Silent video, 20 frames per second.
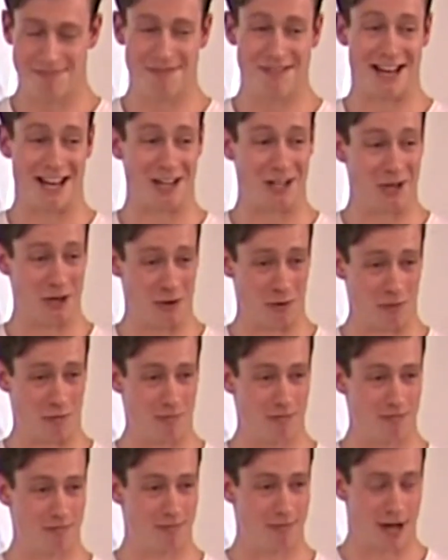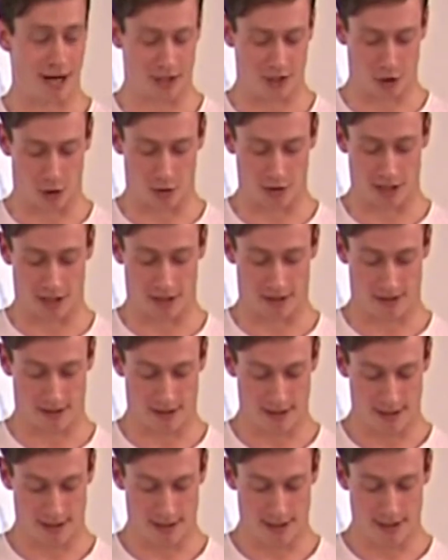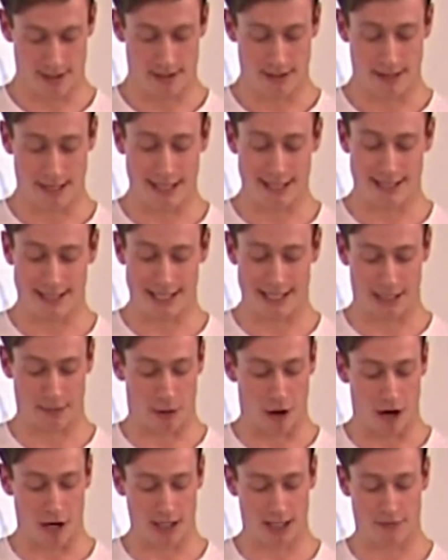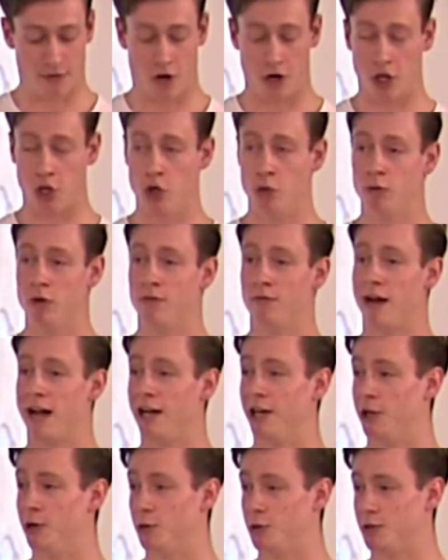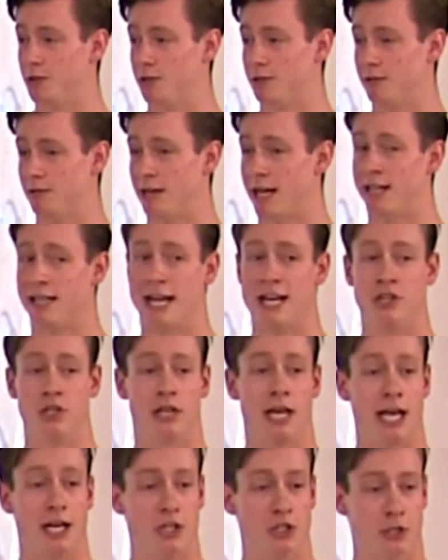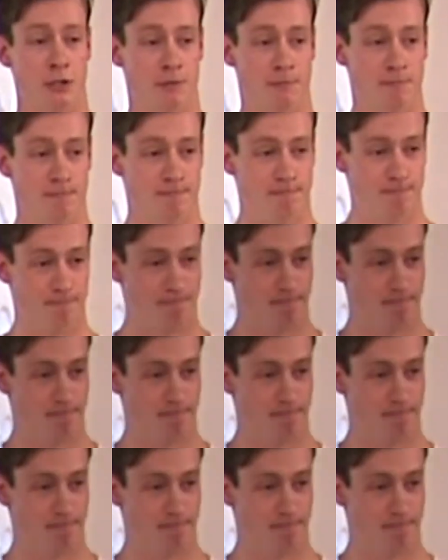"Thank you," I told her. "This is a part of our human values and education."